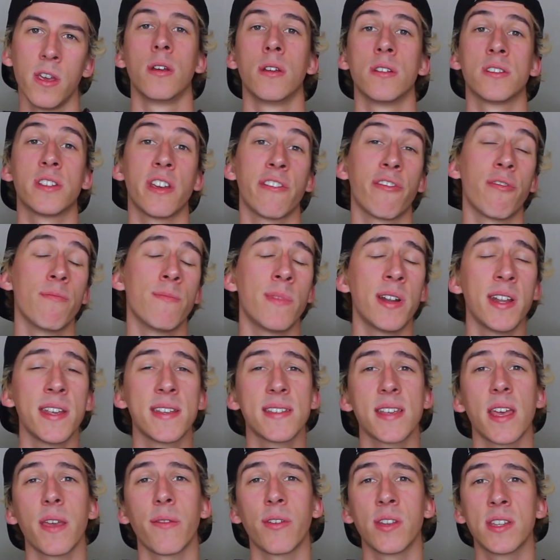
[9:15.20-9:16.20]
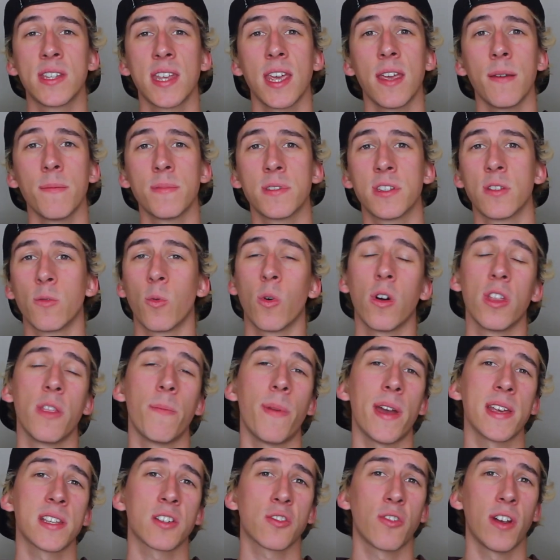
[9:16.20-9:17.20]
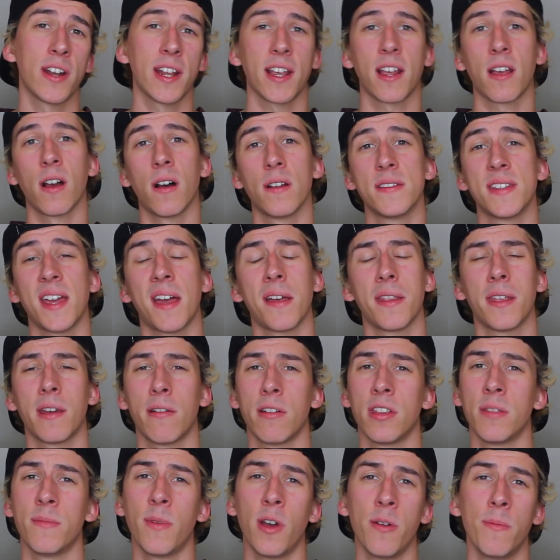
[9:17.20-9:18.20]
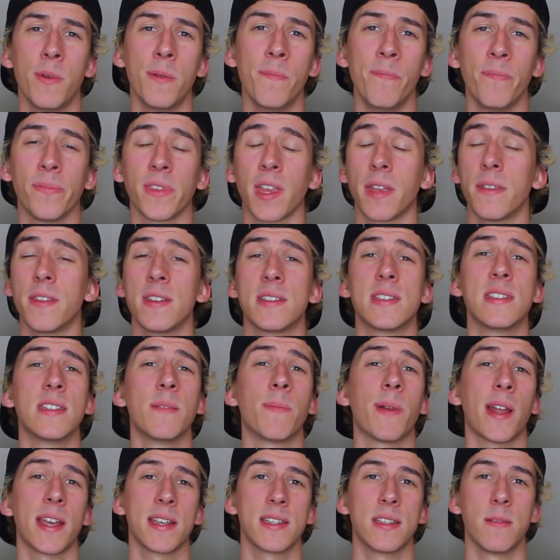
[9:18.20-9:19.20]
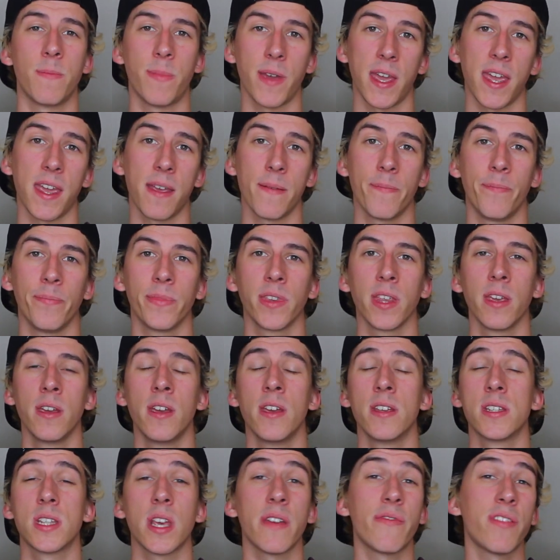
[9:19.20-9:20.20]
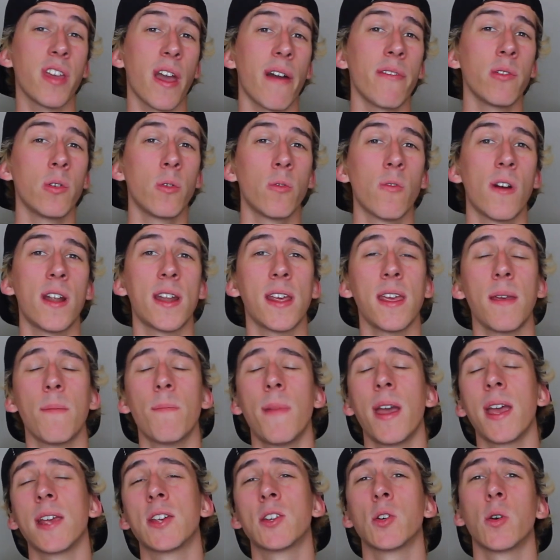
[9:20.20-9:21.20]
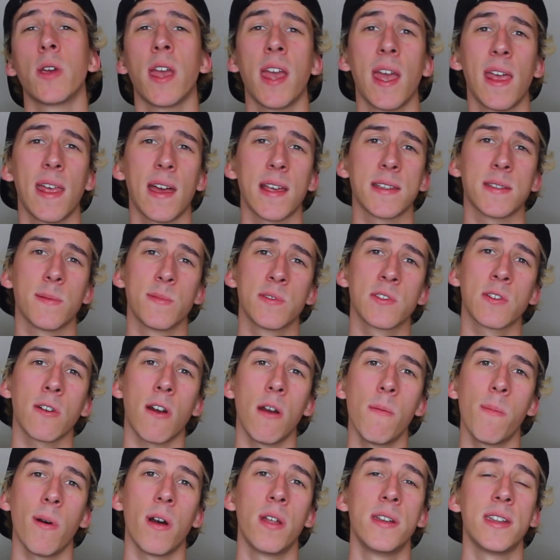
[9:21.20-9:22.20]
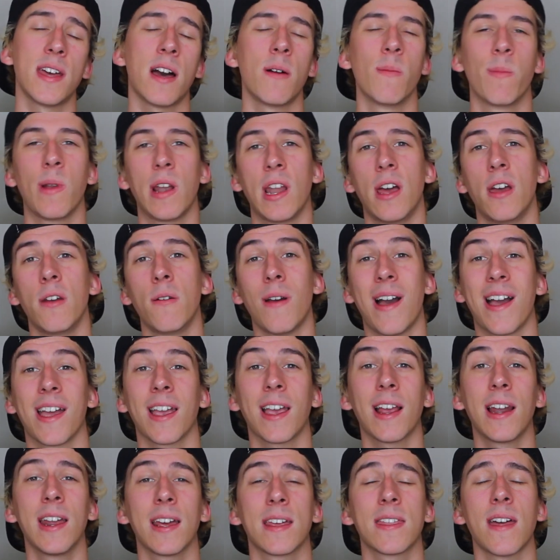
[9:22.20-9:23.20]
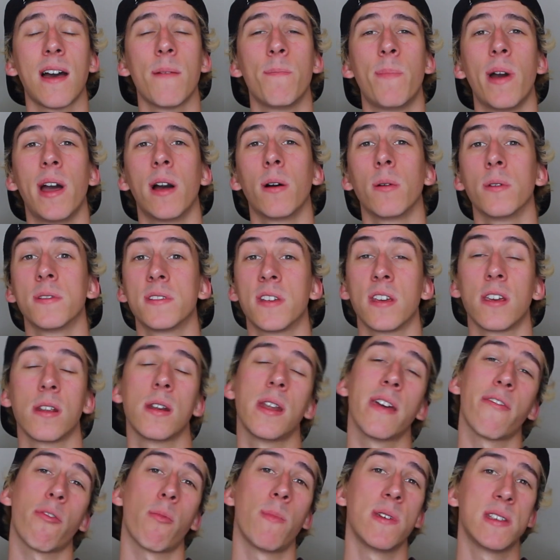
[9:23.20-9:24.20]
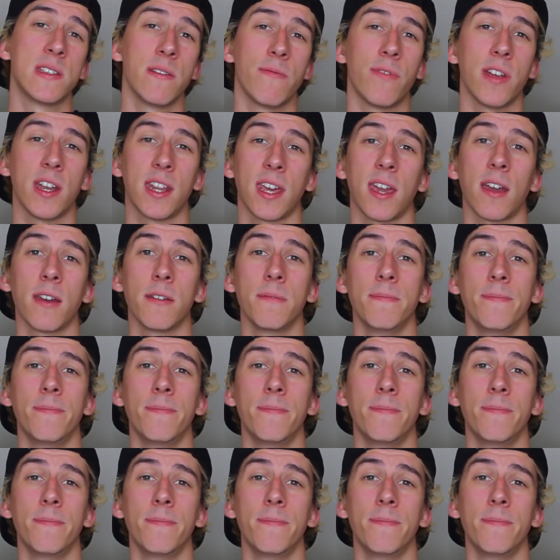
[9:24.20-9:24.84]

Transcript: So from money saving tips to what are the best credit cards out there at the moment, this is the place to be. So if you haven't already, make sure you hit that subscribe button down below and click that bell so you never miss a video.